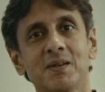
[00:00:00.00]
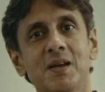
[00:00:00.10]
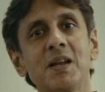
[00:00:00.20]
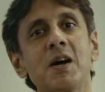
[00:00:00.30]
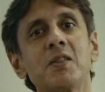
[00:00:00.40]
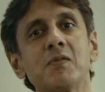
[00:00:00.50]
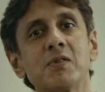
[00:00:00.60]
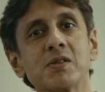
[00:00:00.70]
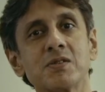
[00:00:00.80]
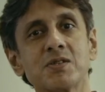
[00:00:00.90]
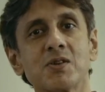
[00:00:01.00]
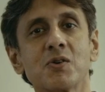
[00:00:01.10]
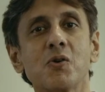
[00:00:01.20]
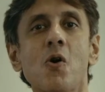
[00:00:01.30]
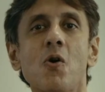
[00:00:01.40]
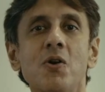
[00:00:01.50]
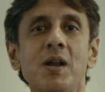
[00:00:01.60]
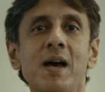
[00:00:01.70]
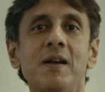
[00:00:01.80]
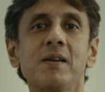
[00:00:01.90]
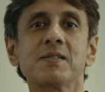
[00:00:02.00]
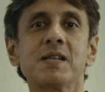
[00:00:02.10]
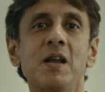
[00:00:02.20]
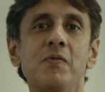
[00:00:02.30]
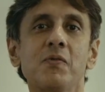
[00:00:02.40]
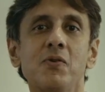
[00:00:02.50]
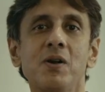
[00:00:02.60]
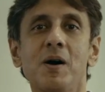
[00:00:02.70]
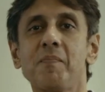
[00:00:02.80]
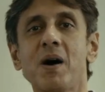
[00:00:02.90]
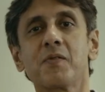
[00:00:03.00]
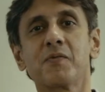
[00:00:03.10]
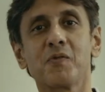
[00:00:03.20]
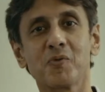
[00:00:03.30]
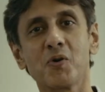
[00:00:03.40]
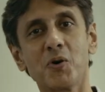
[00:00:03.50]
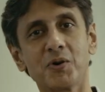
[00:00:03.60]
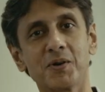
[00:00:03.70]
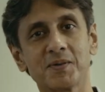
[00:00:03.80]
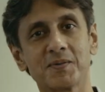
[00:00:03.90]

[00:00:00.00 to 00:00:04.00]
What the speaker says: In other words, God and a selfhood apart from God.